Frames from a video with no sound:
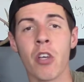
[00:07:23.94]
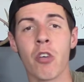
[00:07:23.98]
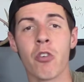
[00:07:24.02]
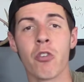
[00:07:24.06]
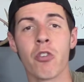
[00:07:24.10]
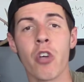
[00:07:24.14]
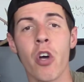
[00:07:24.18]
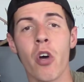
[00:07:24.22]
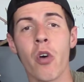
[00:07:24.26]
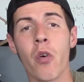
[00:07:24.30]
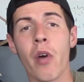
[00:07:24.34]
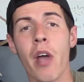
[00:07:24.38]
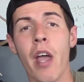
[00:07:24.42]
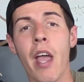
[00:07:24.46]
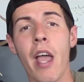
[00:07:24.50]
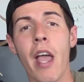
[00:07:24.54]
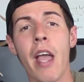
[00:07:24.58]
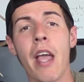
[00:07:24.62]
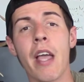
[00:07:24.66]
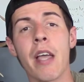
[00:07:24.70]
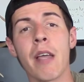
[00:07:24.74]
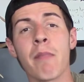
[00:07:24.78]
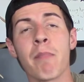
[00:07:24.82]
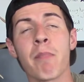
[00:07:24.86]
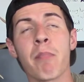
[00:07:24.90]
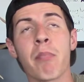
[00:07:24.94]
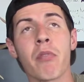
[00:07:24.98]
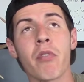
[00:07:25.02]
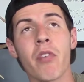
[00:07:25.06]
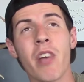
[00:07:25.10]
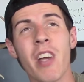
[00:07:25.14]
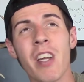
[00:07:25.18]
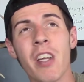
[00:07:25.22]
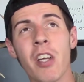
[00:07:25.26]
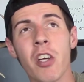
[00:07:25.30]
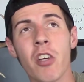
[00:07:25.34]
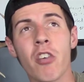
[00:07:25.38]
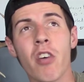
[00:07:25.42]
So a
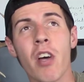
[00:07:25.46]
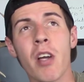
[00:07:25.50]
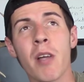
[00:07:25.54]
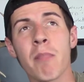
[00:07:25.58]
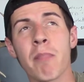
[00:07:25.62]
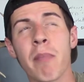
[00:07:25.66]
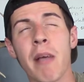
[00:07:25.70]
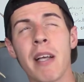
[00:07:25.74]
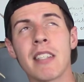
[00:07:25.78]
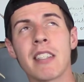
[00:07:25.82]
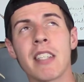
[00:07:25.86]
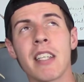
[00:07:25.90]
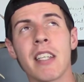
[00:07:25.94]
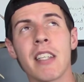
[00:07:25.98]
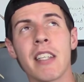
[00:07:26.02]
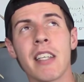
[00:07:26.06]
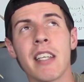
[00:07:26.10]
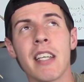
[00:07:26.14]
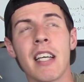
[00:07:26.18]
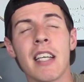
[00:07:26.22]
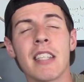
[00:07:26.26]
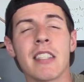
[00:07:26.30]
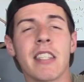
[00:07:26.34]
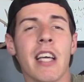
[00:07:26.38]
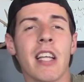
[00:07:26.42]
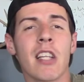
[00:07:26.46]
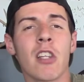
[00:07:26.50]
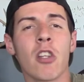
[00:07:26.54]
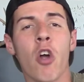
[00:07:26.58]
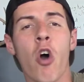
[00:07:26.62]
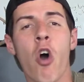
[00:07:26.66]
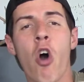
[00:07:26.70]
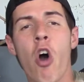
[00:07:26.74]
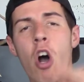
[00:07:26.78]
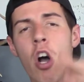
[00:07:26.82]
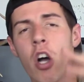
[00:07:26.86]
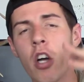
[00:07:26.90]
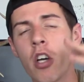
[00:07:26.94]
breeding grunt basically is a
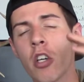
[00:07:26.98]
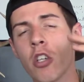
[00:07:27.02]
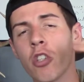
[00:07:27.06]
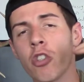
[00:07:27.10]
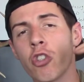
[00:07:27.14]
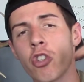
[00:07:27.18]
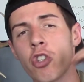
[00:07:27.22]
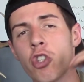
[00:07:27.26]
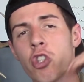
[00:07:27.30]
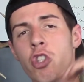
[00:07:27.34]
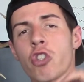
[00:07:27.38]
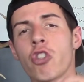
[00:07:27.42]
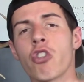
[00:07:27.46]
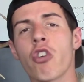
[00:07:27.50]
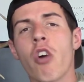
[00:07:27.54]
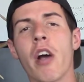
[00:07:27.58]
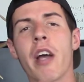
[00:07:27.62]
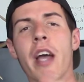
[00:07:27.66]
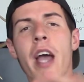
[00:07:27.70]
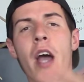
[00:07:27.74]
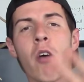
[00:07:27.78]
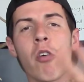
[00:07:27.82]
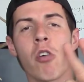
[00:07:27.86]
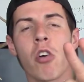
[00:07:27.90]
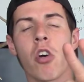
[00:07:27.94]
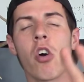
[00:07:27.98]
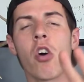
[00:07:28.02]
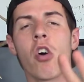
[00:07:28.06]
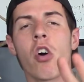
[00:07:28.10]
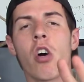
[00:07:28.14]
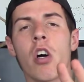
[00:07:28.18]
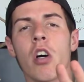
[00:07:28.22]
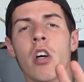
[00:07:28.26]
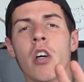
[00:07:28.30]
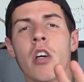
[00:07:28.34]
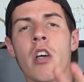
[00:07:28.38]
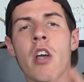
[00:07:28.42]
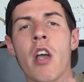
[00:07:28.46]
long, strung out
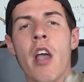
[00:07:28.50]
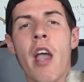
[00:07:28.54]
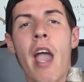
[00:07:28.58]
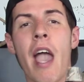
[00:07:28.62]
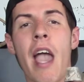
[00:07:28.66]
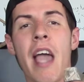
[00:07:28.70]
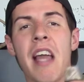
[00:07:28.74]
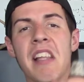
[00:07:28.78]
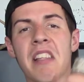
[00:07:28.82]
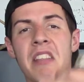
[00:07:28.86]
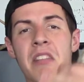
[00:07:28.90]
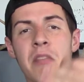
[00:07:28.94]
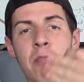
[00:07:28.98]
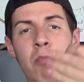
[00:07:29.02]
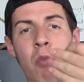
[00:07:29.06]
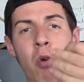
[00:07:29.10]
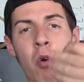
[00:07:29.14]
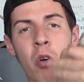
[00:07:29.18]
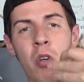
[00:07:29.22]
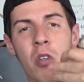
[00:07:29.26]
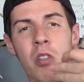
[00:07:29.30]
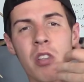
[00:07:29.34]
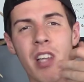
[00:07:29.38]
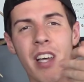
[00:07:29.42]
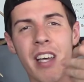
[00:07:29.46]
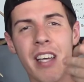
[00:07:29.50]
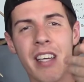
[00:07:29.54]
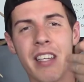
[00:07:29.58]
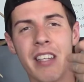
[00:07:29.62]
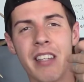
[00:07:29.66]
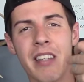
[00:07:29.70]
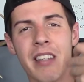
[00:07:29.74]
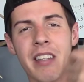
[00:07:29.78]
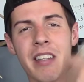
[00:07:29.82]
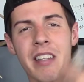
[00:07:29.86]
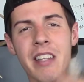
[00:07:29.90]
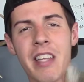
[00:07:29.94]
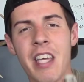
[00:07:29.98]
call, and it's more like
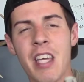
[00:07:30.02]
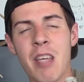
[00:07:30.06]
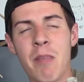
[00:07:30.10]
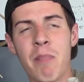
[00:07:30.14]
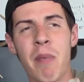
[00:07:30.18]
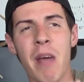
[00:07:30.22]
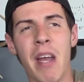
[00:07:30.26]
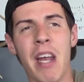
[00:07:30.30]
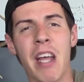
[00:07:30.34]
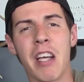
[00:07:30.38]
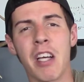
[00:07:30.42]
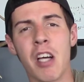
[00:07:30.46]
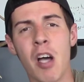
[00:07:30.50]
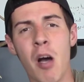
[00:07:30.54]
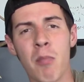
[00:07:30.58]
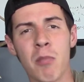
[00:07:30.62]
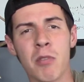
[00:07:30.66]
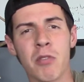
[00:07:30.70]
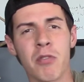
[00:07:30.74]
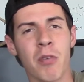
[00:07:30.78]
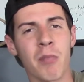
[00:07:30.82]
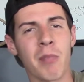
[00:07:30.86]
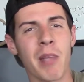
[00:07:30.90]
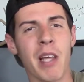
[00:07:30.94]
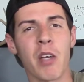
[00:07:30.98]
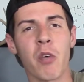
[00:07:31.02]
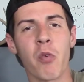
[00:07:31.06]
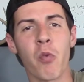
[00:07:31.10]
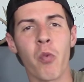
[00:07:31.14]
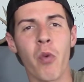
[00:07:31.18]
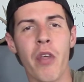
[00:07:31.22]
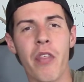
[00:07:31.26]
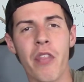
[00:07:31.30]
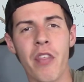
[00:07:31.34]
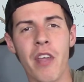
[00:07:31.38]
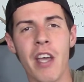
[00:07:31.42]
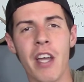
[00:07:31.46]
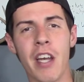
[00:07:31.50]
deep, and it comes from like
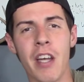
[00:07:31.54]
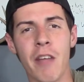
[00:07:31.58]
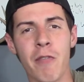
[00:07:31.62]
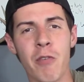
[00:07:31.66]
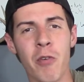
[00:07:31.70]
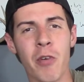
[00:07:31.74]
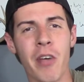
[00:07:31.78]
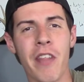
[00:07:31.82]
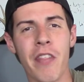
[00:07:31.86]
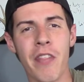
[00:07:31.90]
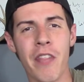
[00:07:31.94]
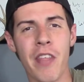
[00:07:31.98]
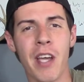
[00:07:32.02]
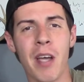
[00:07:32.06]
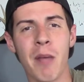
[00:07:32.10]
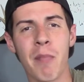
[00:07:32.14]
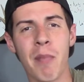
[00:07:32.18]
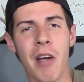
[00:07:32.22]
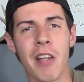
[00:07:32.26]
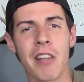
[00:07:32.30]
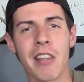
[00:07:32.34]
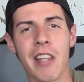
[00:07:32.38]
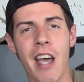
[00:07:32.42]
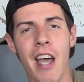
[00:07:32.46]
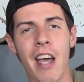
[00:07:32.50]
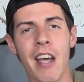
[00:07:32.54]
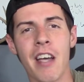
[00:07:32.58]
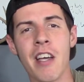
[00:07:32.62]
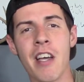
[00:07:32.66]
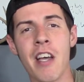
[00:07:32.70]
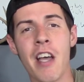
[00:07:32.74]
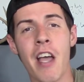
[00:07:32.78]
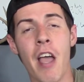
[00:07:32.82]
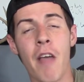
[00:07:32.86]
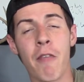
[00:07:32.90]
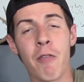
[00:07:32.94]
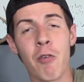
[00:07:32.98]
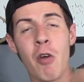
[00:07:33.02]
within. If you can think about that,
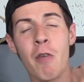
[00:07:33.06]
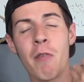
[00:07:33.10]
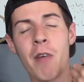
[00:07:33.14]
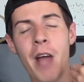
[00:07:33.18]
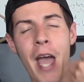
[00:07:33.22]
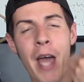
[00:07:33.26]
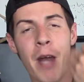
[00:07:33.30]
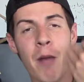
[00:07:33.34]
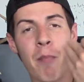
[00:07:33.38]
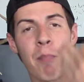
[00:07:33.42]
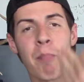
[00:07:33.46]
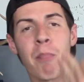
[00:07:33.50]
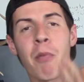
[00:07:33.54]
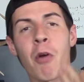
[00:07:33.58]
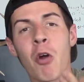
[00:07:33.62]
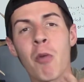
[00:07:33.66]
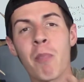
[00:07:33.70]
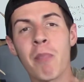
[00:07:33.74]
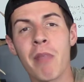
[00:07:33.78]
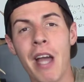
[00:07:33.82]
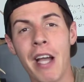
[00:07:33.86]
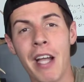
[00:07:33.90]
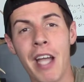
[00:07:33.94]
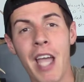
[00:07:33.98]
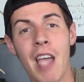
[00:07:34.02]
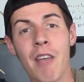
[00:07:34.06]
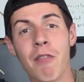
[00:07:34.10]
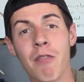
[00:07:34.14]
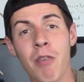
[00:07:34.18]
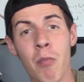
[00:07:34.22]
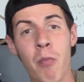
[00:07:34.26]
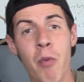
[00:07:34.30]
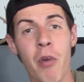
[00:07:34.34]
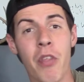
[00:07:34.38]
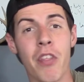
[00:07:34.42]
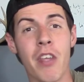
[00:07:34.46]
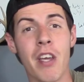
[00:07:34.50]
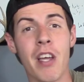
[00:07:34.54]
if you ever had a burp that came
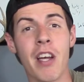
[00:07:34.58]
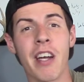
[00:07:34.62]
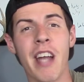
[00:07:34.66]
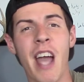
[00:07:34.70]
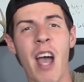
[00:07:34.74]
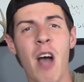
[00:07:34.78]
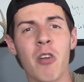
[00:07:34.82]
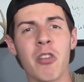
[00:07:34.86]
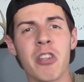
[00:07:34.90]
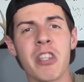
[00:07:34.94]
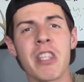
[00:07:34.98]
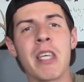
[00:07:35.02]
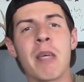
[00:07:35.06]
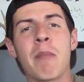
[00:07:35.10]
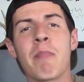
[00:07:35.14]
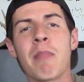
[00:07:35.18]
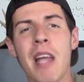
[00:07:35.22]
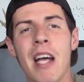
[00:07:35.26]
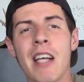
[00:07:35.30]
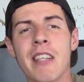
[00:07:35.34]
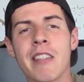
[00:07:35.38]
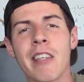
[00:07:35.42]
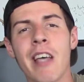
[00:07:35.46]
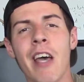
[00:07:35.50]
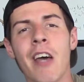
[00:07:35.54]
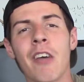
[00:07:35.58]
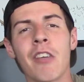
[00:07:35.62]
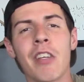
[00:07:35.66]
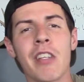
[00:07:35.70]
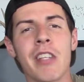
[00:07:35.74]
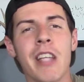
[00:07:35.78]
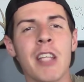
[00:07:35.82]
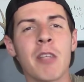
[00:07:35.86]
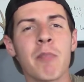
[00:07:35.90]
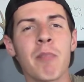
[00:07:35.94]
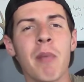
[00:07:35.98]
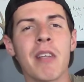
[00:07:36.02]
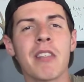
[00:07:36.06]
from within and how deep that sounded,
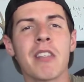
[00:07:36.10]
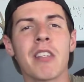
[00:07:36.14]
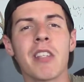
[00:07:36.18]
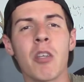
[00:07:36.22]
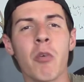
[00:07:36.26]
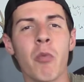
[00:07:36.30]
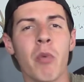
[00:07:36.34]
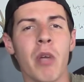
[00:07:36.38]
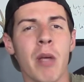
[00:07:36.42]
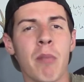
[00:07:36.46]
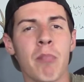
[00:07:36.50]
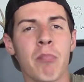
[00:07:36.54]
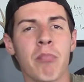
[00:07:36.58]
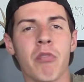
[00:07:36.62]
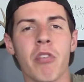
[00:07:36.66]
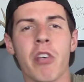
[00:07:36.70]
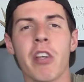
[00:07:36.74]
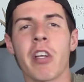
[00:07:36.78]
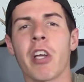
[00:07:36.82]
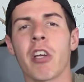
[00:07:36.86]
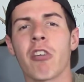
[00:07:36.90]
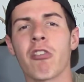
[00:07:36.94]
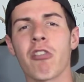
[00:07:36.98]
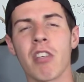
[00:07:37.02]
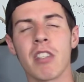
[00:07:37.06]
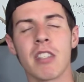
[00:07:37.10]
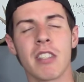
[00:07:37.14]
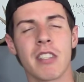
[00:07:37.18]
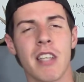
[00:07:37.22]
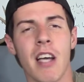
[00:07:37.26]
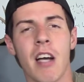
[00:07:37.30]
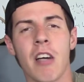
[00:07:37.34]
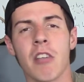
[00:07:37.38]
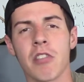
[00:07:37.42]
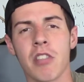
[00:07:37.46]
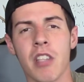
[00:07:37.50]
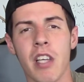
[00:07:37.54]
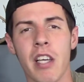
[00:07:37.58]
that's basically what a breeding grunt
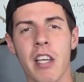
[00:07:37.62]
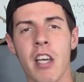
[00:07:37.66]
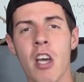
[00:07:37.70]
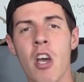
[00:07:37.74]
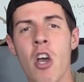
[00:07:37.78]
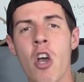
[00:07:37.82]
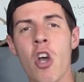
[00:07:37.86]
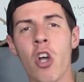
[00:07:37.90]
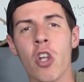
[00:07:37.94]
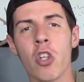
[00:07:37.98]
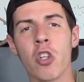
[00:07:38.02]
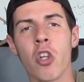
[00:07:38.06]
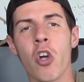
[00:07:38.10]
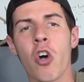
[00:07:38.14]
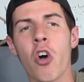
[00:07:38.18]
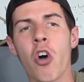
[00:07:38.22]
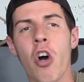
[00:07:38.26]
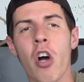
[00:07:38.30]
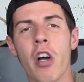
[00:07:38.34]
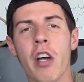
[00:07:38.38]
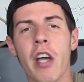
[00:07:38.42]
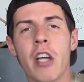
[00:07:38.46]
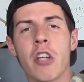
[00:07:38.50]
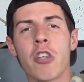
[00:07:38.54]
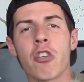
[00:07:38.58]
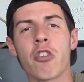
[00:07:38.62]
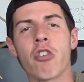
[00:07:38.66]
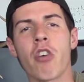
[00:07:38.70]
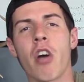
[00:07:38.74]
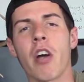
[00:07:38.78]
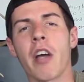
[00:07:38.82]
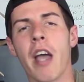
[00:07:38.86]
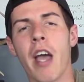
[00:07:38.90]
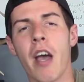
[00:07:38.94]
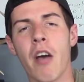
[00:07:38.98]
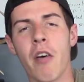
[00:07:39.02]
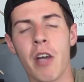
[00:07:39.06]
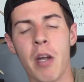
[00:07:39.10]
sounds like. Long and
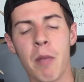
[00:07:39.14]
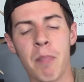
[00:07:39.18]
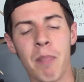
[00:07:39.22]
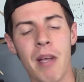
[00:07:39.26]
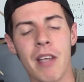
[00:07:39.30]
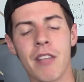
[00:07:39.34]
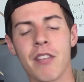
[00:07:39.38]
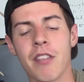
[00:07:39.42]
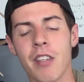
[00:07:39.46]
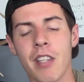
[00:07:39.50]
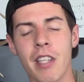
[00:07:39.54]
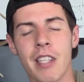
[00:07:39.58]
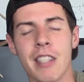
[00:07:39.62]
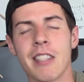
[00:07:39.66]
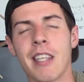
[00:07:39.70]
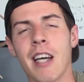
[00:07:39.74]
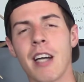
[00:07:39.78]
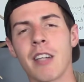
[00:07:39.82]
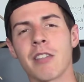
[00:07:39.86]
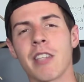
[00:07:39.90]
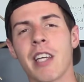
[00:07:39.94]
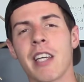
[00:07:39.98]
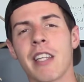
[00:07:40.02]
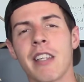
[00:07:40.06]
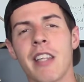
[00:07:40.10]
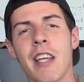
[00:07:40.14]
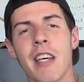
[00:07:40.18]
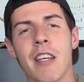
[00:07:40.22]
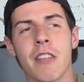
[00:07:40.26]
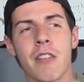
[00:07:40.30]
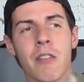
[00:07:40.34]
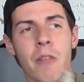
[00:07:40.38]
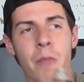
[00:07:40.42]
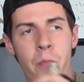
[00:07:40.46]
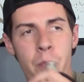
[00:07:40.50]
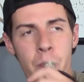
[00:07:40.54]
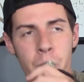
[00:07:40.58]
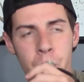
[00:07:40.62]
strung out, and it basically sounds like
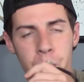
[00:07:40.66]
this.